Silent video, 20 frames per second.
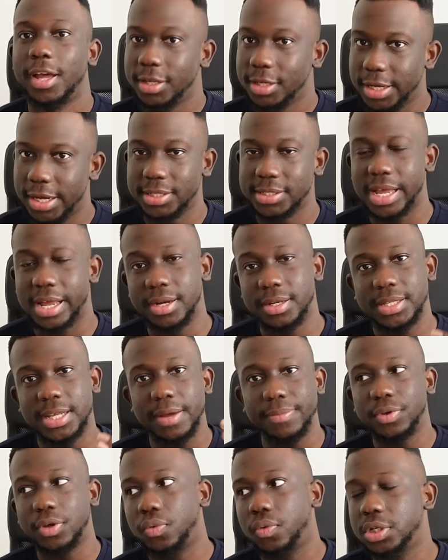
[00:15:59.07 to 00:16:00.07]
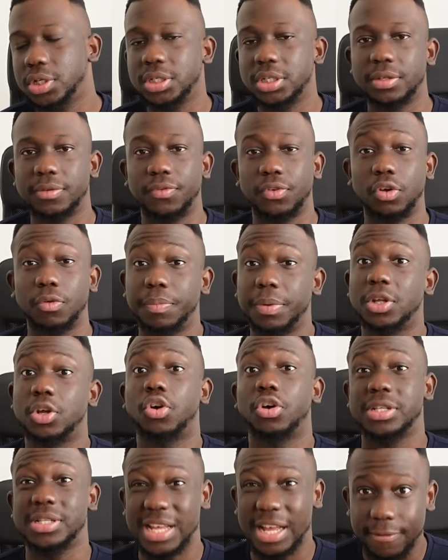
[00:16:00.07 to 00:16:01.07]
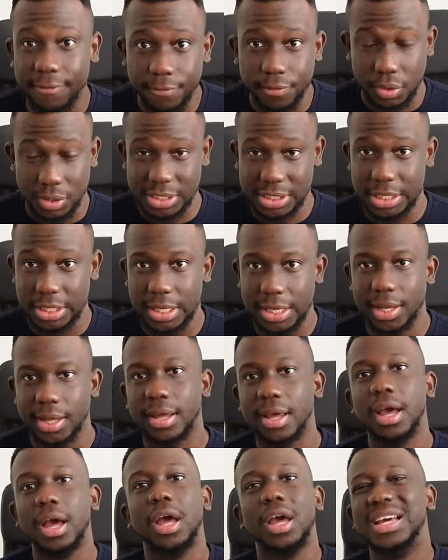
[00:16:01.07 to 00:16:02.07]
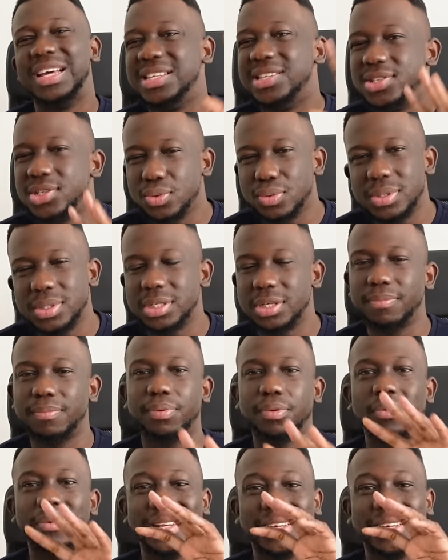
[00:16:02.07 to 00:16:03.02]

Yes, at the time you're watching this video, Bitcoin is at 40K. It's so simple